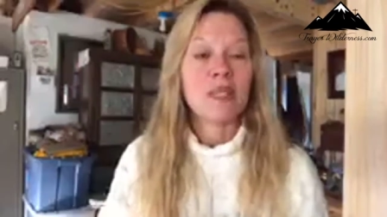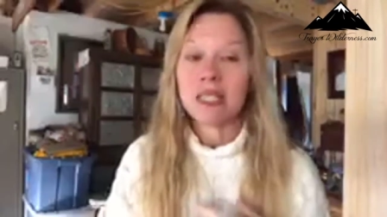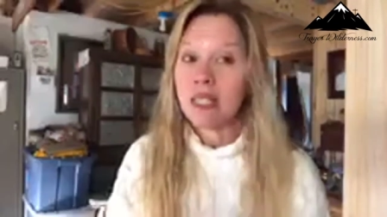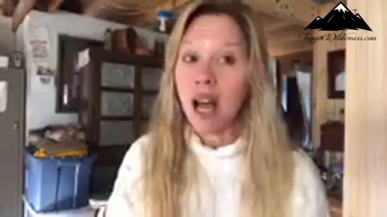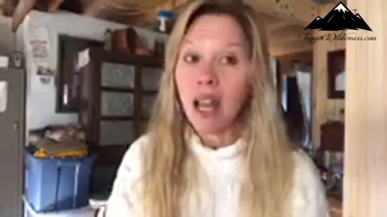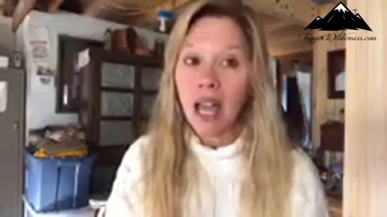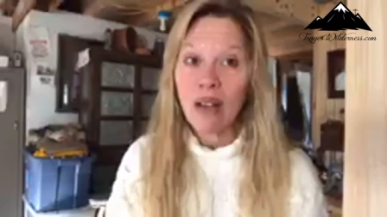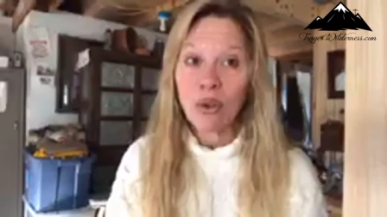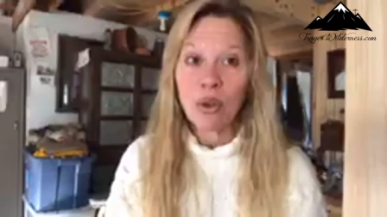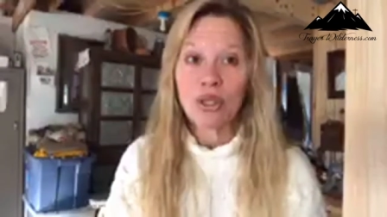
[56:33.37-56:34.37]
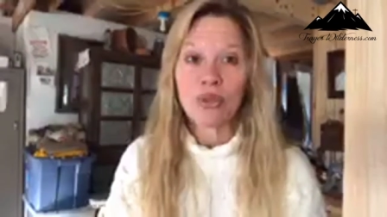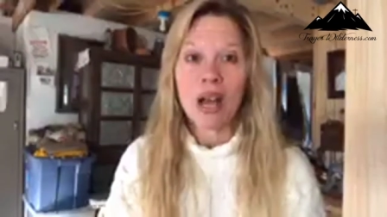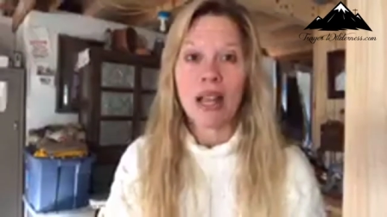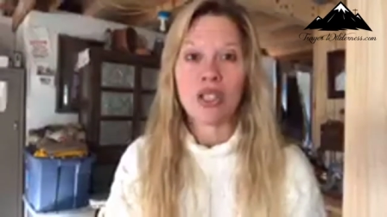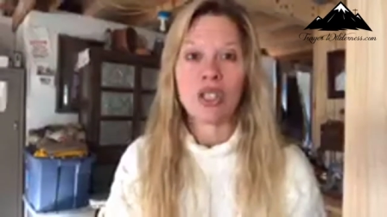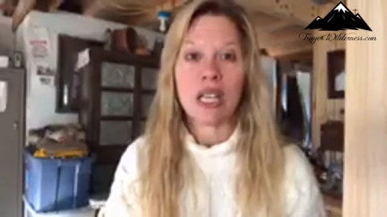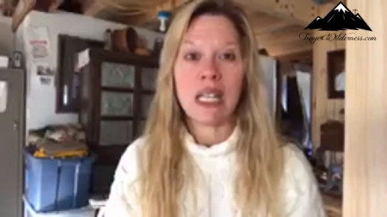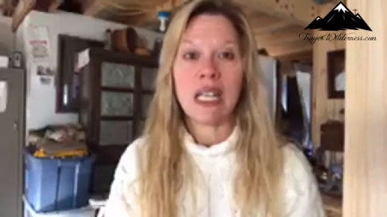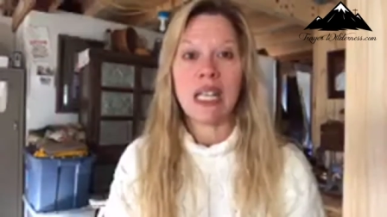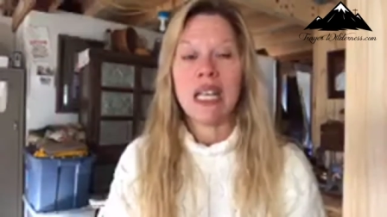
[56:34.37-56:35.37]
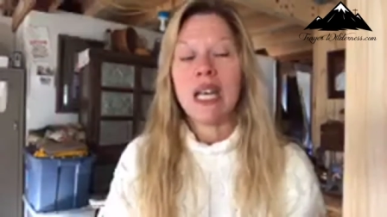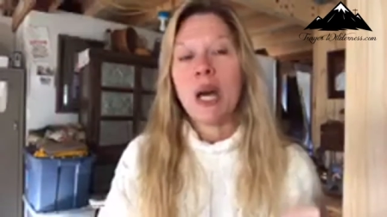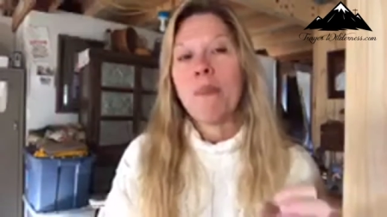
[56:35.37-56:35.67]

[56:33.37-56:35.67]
does not have horseradish in it,